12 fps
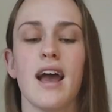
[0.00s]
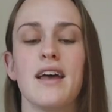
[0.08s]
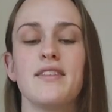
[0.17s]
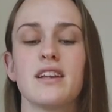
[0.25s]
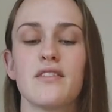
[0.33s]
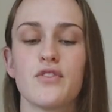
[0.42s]

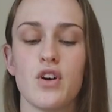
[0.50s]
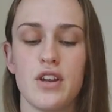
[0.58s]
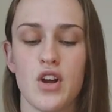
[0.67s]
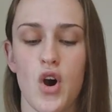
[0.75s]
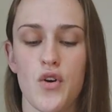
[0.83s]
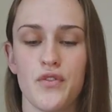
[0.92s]
And then I've got
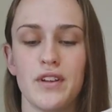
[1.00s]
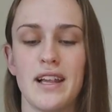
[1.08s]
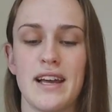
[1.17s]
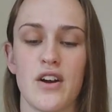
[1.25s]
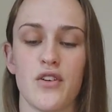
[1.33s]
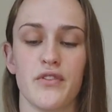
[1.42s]
an
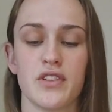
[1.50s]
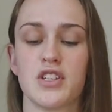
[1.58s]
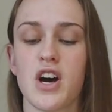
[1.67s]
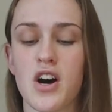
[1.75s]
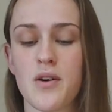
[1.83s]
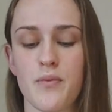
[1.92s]
overlay over the
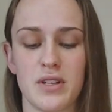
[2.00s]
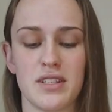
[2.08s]
top,